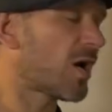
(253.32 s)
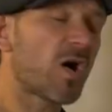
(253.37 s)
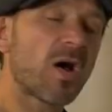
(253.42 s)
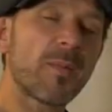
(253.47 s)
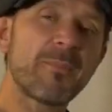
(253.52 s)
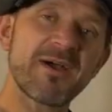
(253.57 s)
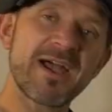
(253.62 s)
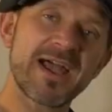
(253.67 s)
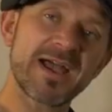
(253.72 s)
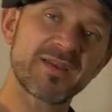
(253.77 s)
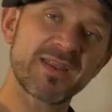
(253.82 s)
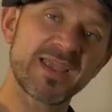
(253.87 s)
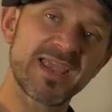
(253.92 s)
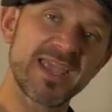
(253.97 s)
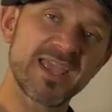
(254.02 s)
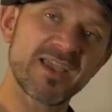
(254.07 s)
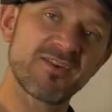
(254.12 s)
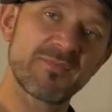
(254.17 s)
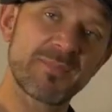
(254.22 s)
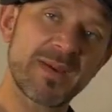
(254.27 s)

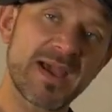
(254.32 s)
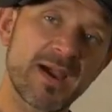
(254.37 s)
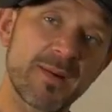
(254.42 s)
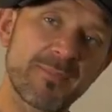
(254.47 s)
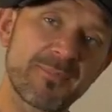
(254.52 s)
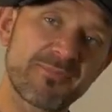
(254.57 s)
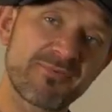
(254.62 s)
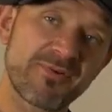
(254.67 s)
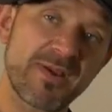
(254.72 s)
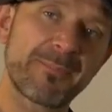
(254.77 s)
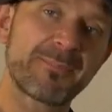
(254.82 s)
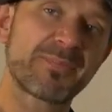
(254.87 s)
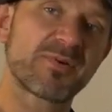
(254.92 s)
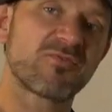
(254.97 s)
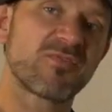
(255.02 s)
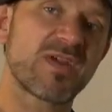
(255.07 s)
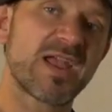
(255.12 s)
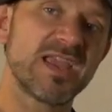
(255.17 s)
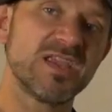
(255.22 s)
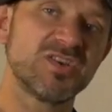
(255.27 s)
about
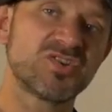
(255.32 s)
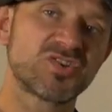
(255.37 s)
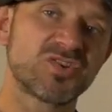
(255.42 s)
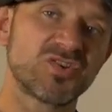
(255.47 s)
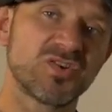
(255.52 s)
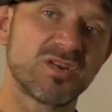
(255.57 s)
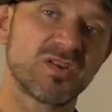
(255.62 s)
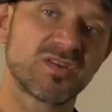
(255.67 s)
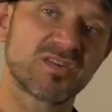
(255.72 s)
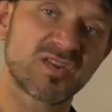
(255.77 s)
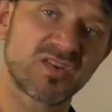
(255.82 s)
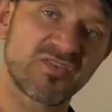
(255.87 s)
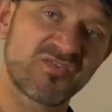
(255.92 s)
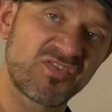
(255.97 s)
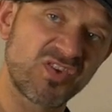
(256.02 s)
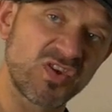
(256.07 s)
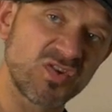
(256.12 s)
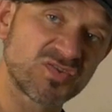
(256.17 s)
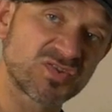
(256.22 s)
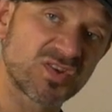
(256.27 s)
preparation to the
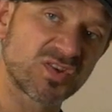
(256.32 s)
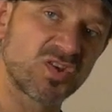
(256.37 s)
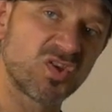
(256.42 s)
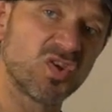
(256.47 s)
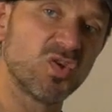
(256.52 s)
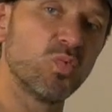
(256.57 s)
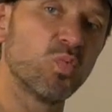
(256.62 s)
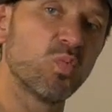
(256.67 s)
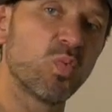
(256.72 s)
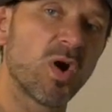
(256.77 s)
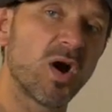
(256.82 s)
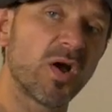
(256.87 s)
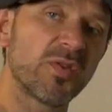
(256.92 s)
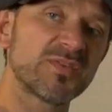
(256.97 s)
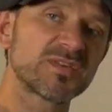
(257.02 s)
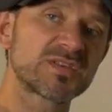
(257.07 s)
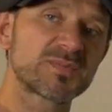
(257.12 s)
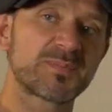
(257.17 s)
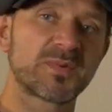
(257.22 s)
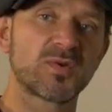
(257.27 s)
future that you
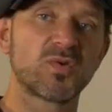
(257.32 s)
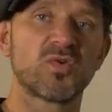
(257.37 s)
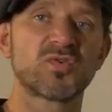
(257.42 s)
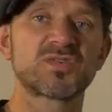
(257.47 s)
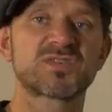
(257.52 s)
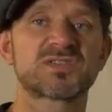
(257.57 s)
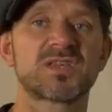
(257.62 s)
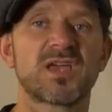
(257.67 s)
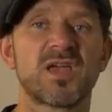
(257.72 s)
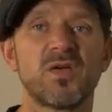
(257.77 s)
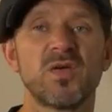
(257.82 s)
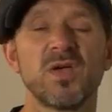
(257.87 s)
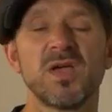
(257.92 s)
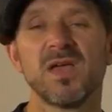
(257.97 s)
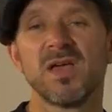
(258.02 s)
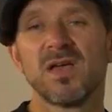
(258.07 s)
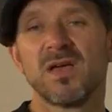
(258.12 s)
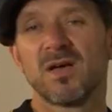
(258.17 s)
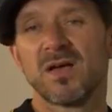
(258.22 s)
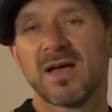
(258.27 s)
want, but also
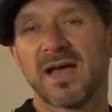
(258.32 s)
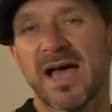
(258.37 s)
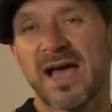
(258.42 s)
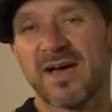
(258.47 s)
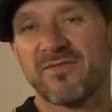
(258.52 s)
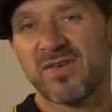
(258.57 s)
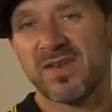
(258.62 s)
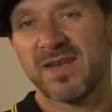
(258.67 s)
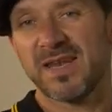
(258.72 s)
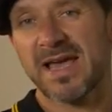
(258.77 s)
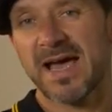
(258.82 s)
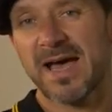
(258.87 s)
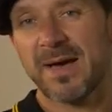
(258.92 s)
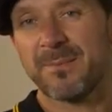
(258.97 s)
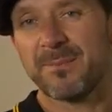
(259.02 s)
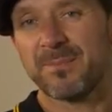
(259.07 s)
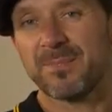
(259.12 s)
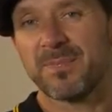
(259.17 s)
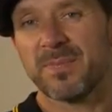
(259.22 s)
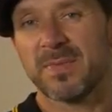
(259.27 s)
having
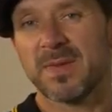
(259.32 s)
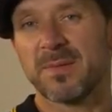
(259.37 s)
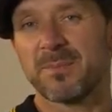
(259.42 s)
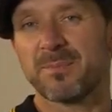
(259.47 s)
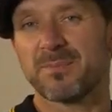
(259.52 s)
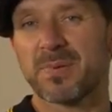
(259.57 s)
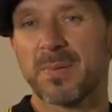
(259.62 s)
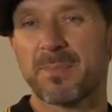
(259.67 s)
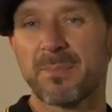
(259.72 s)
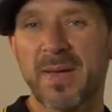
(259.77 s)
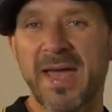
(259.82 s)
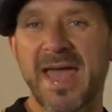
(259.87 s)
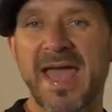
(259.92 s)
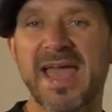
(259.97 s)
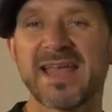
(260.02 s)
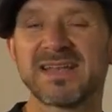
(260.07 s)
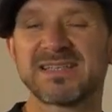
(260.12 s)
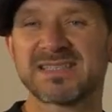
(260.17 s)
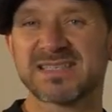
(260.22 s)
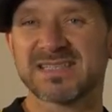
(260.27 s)
that
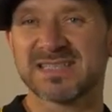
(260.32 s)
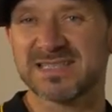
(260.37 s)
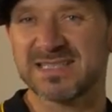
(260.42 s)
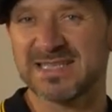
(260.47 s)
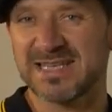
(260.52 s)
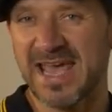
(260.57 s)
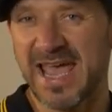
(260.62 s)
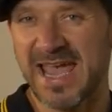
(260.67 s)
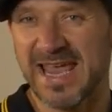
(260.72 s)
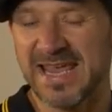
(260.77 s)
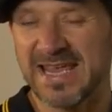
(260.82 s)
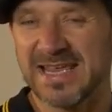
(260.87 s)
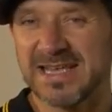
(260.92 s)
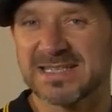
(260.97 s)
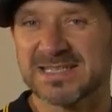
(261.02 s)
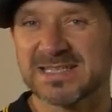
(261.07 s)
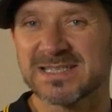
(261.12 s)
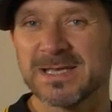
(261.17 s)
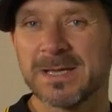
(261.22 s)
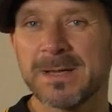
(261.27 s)
prepared
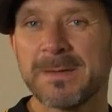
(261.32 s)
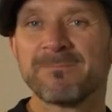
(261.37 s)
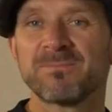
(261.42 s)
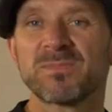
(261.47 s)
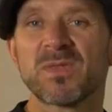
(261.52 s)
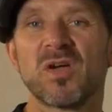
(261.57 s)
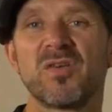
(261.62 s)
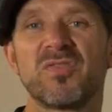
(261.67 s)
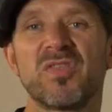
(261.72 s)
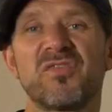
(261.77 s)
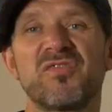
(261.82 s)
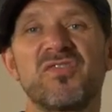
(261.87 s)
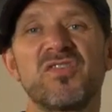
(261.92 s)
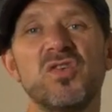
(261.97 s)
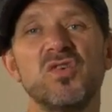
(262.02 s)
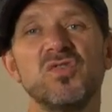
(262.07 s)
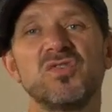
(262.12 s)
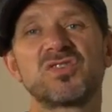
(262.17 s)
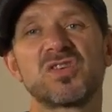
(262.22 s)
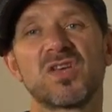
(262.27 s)
state of the
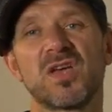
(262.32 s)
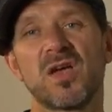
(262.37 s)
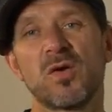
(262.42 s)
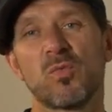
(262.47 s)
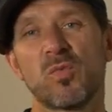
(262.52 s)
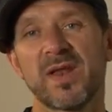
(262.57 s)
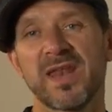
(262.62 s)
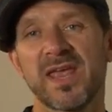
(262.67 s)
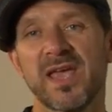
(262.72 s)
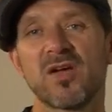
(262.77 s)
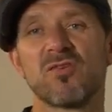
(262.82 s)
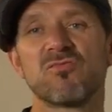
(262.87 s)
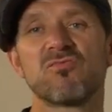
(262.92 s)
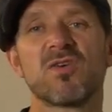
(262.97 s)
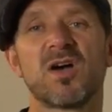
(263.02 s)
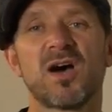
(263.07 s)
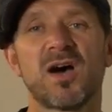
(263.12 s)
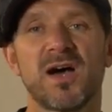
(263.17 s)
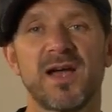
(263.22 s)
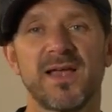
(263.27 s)
future when it
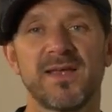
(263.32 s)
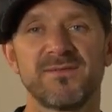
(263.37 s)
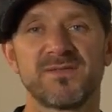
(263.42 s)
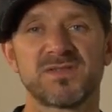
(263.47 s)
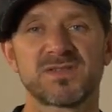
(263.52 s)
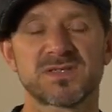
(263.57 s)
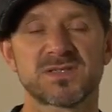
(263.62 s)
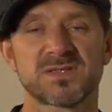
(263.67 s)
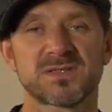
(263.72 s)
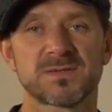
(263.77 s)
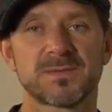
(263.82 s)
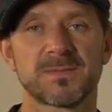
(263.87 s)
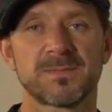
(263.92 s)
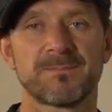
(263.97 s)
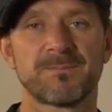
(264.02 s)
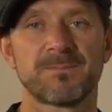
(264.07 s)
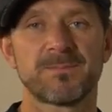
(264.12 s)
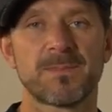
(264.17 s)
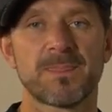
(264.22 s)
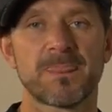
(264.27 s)
arrives.
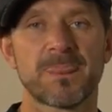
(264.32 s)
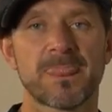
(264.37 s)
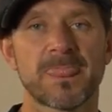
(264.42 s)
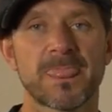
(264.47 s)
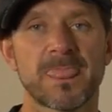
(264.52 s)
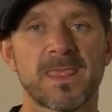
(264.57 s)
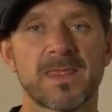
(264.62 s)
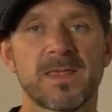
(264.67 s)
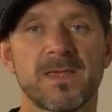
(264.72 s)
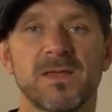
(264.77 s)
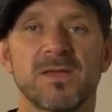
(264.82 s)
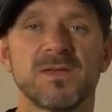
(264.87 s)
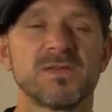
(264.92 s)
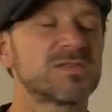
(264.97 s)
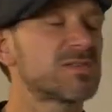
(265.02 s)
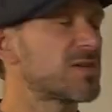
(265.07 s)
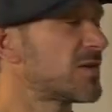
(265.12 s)
So